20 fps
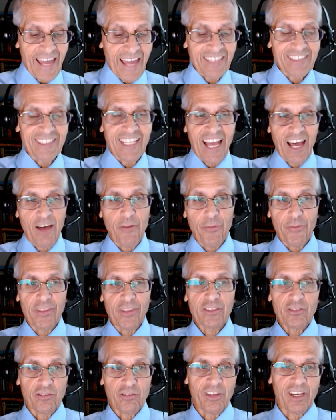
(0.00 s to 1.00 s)
That's how
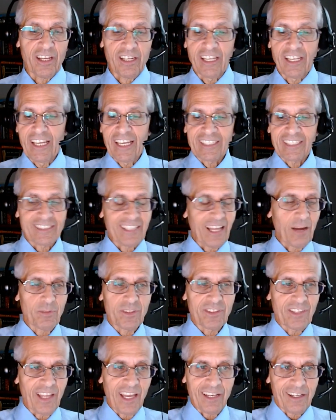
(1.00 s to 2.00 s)
things are done. It's
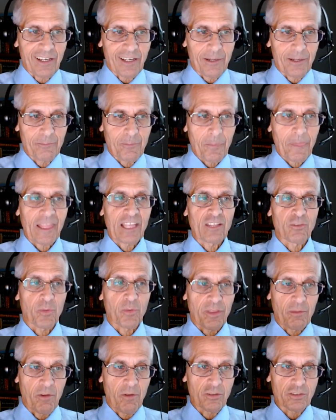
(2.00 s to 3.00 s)
not with data,
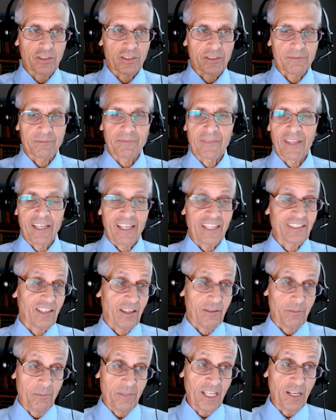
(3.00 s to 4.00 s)
it's with emotion.
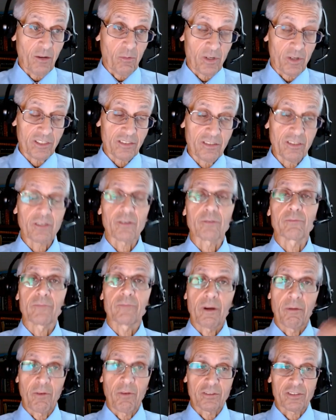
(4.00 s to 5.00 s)
That's how the media works too,
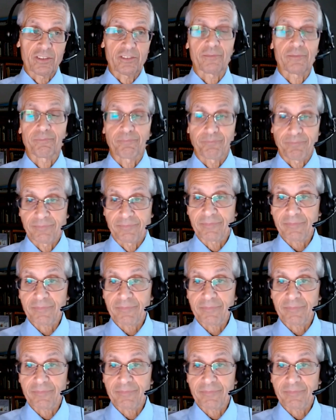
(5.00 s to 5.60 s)
emotion.